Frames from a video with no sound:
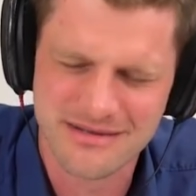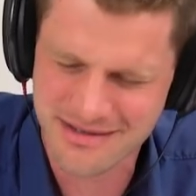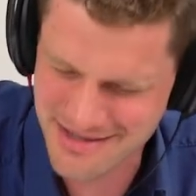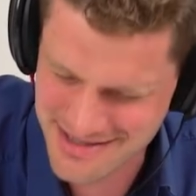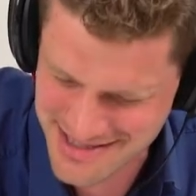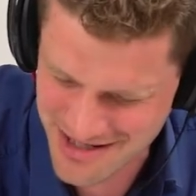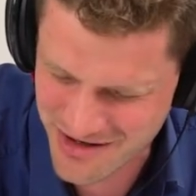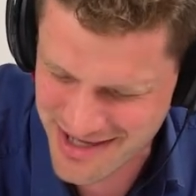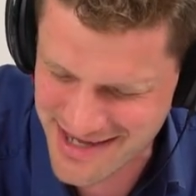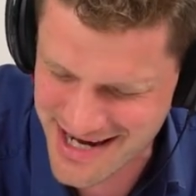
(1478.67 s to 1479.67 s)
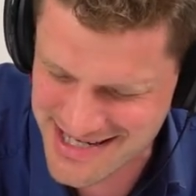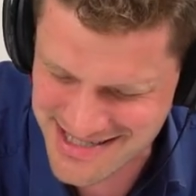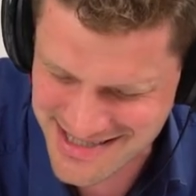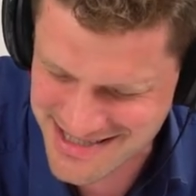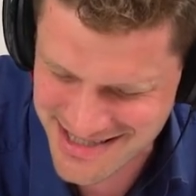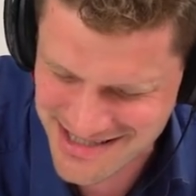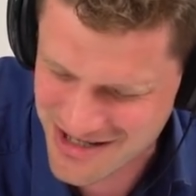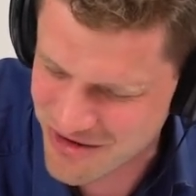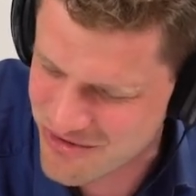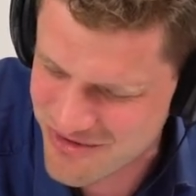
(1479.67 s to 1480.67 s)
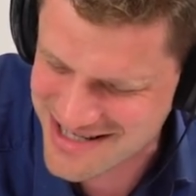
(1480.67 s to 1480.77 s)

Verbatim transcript: You can see, okay, there is a tone,